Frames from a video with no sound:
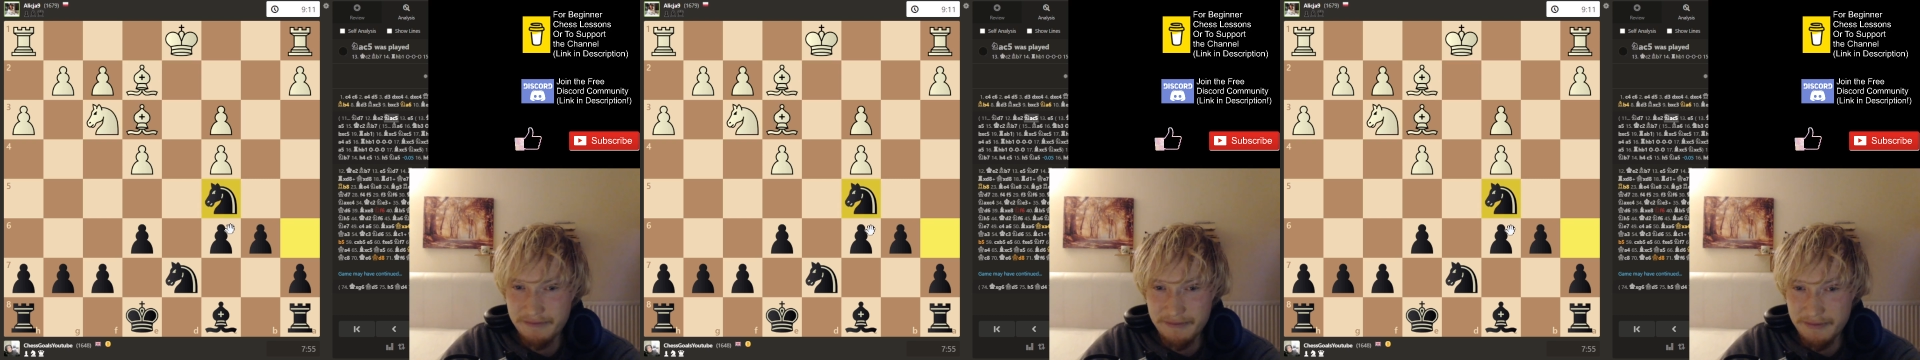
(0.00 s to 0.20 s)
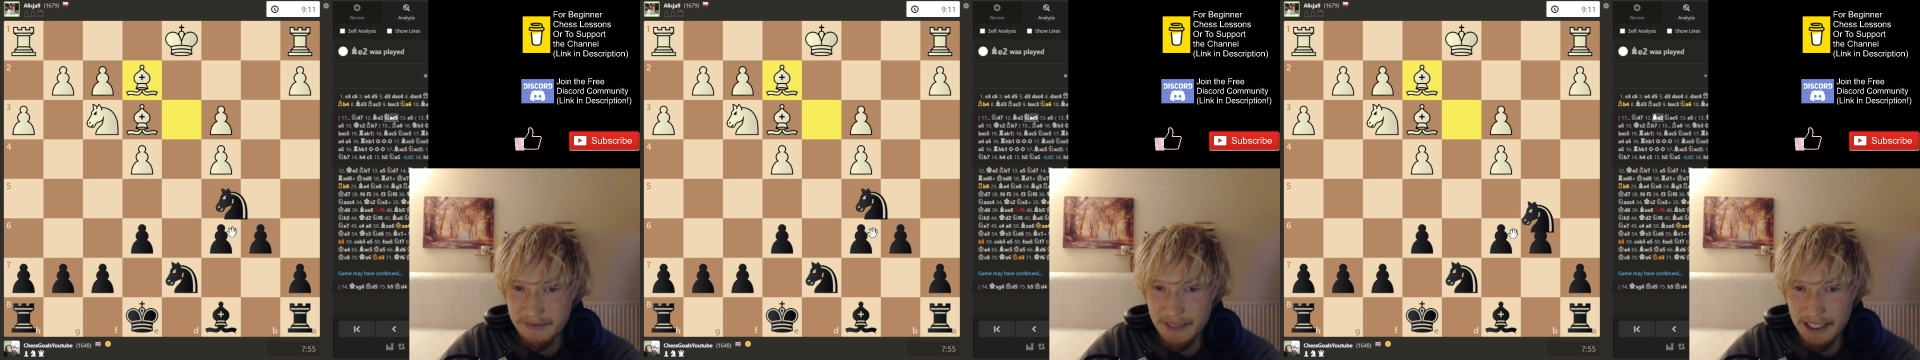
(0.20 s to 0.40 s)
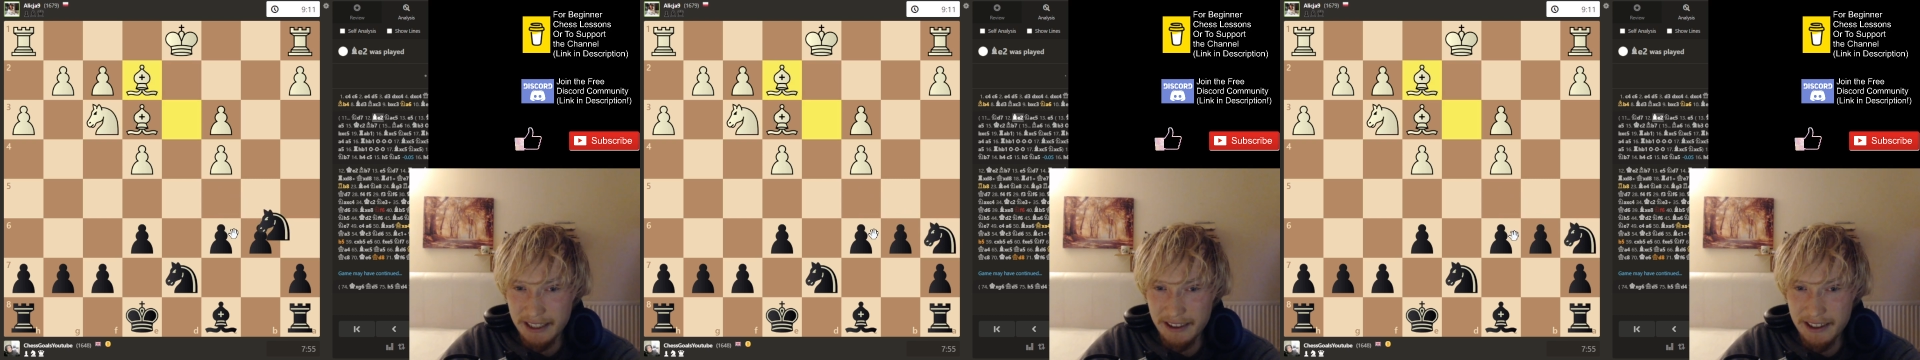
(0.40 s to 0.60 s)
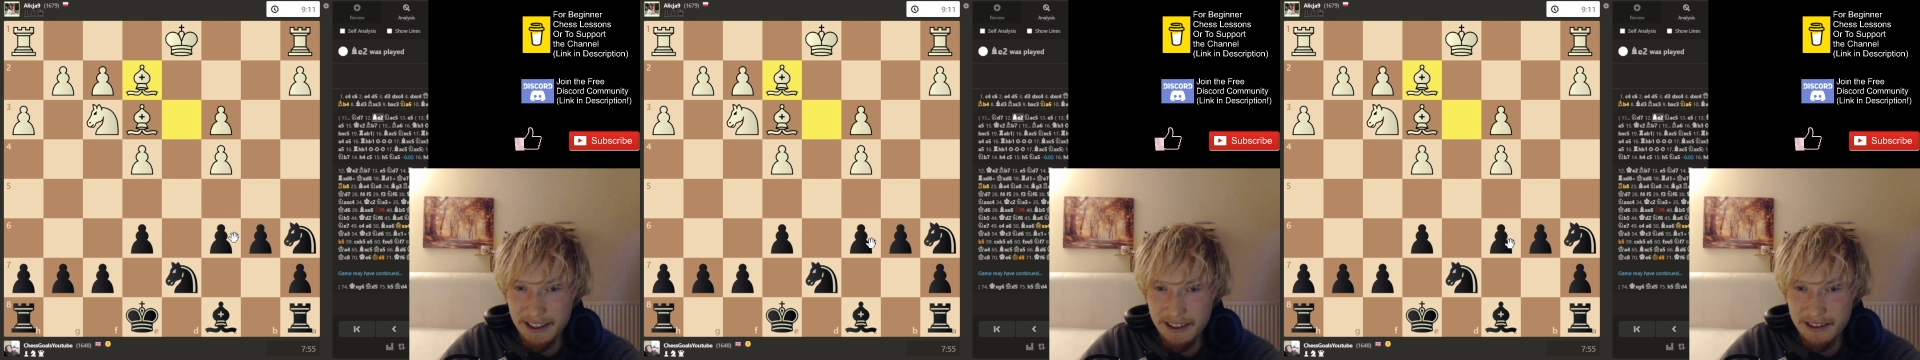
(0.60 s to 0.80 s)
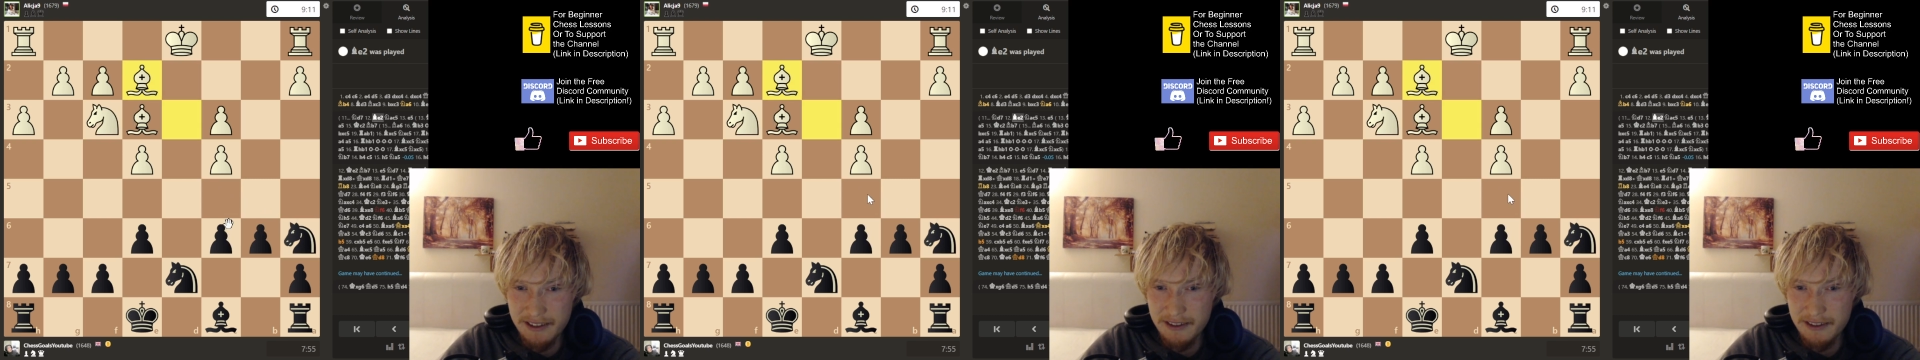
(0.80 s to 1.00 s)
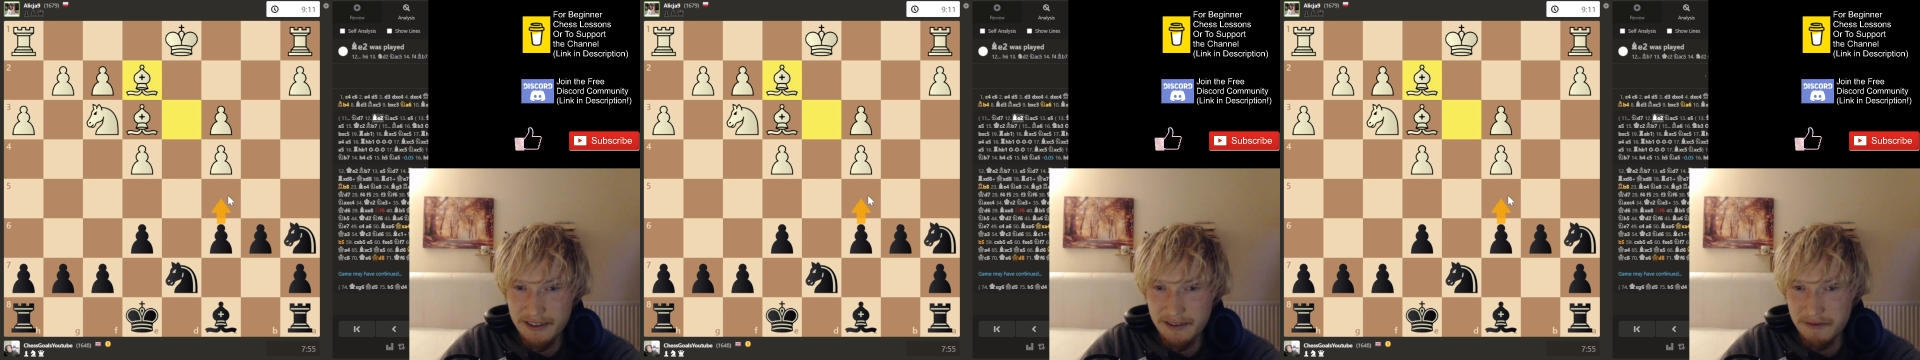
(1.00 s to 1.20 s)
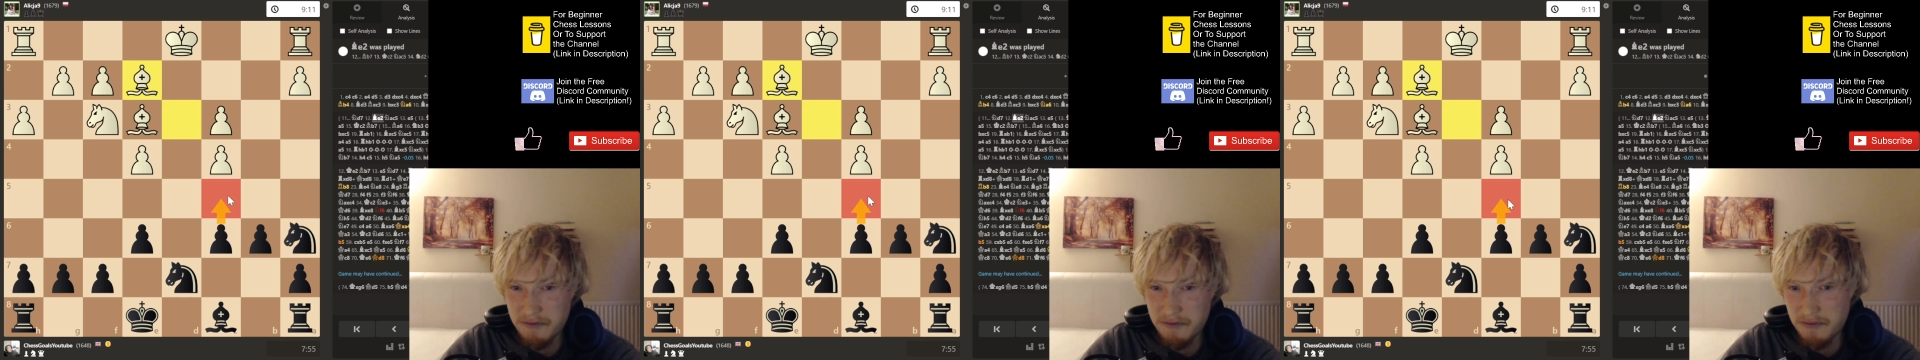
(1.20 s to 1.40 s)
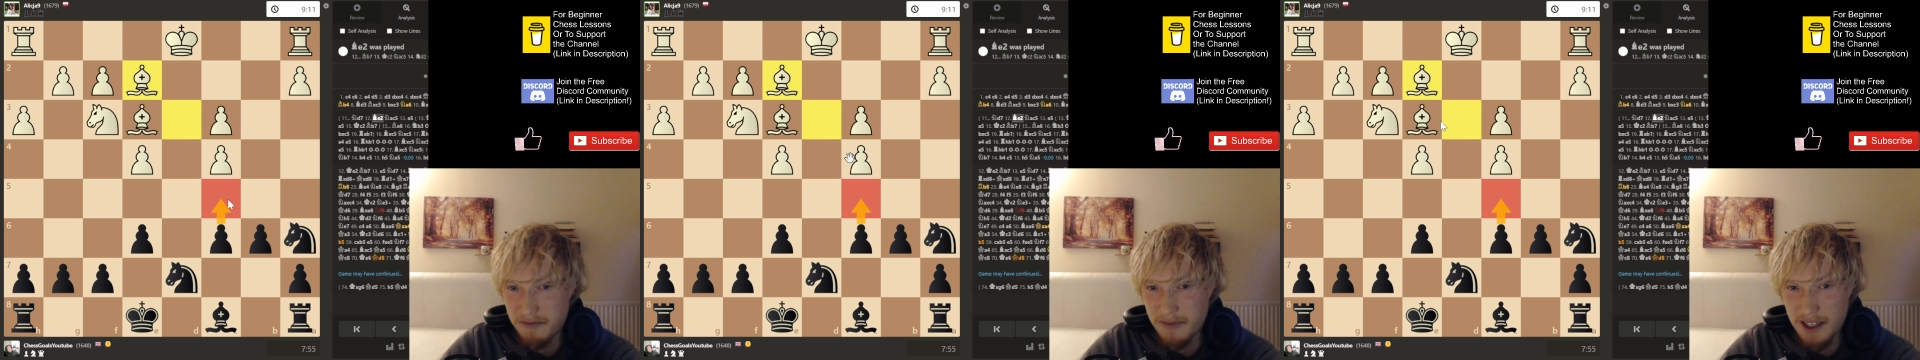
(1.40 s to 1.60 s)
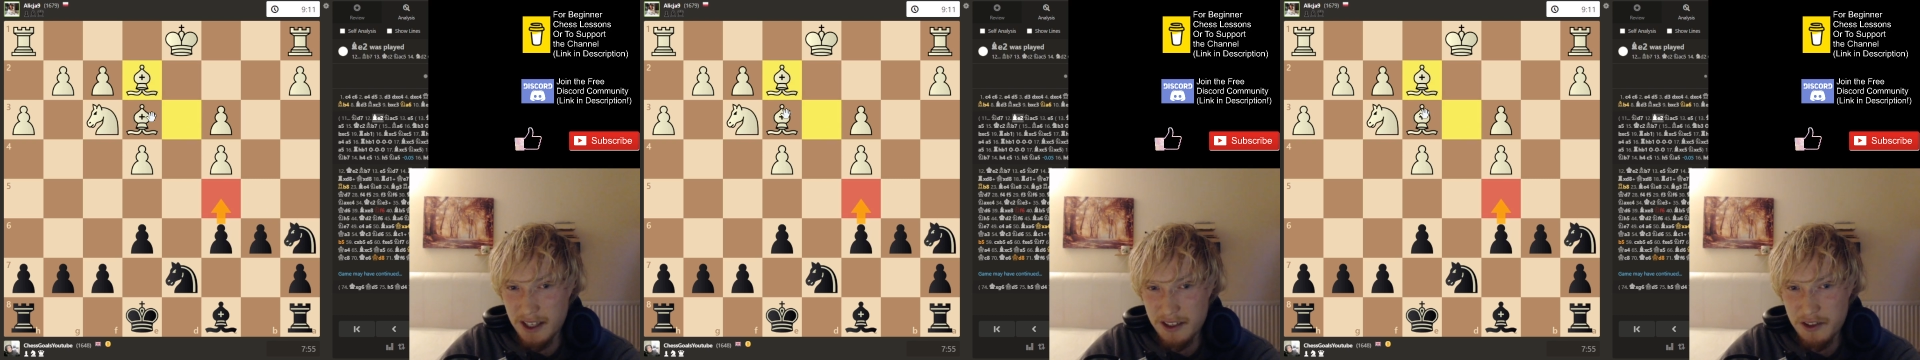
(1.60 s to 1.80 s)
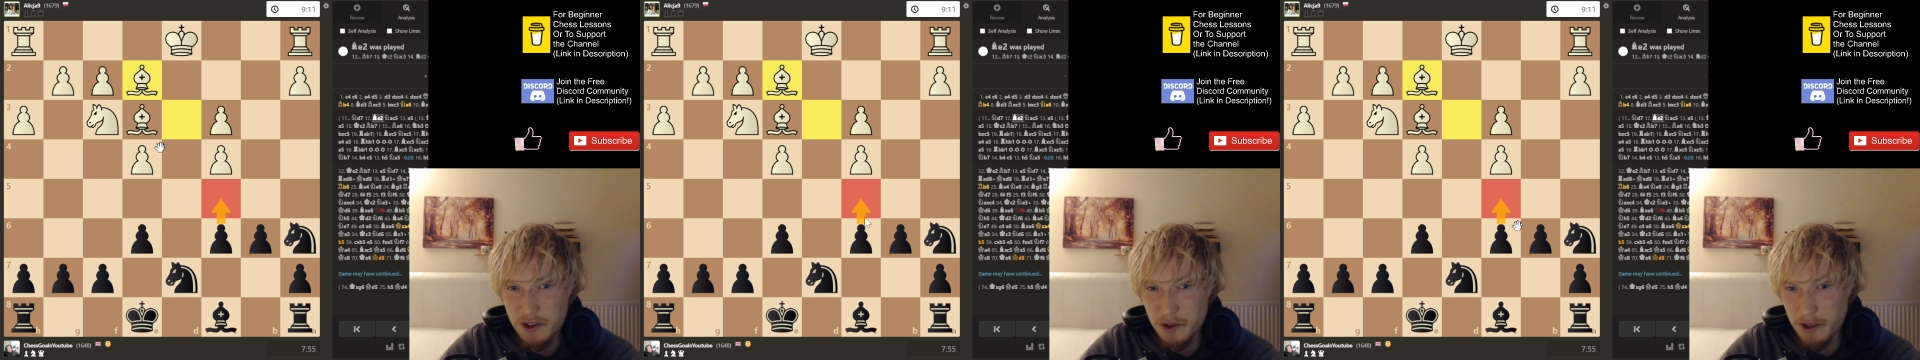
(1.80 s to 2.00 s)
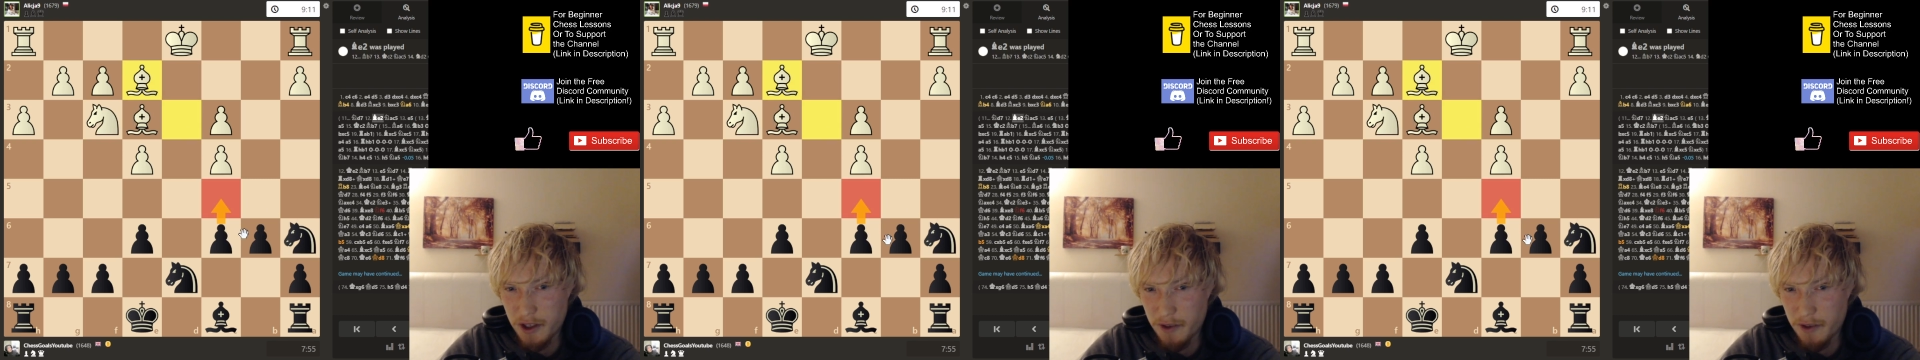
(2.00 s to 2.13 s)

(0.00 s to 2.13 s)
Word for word: Like this, this showing